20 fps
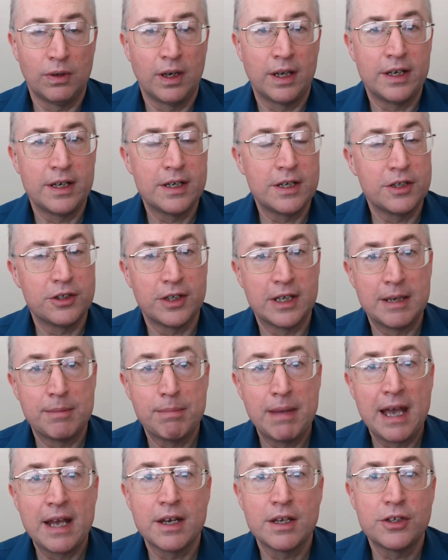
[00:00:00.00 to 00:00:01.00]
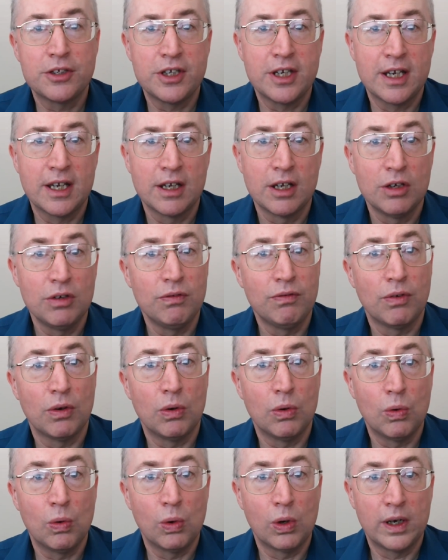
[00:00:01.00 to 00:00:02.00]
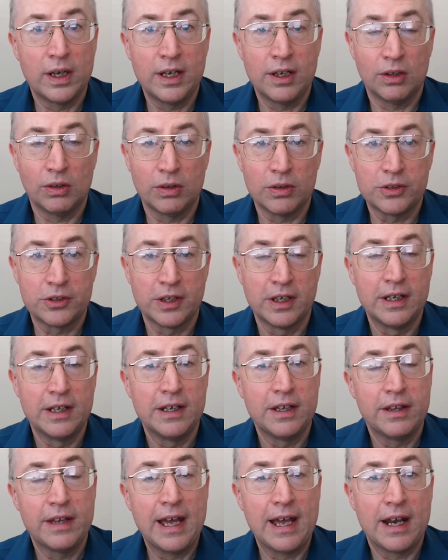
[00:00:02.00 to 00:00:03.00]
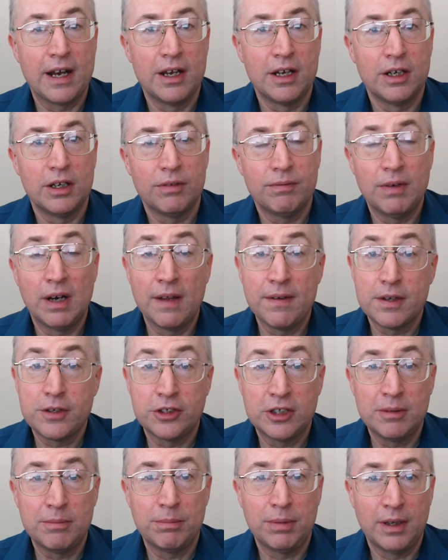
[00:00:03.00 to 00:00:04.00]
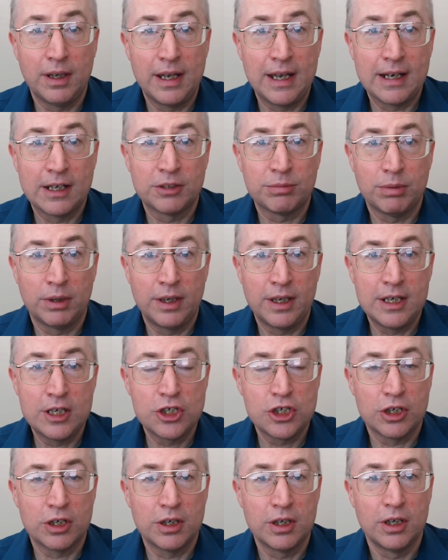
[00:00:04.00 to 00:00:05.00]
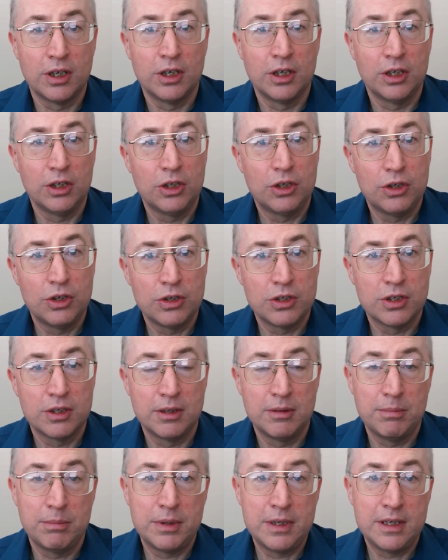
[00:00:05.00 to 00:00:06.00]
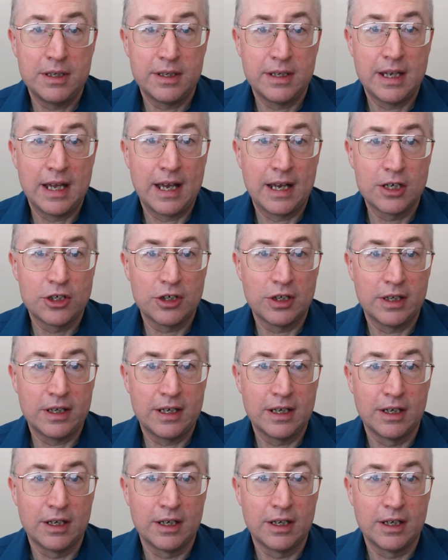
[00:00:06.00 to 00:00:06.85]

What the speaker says: and it is a panacea for for all ills. That rather simpler explanation could be the actually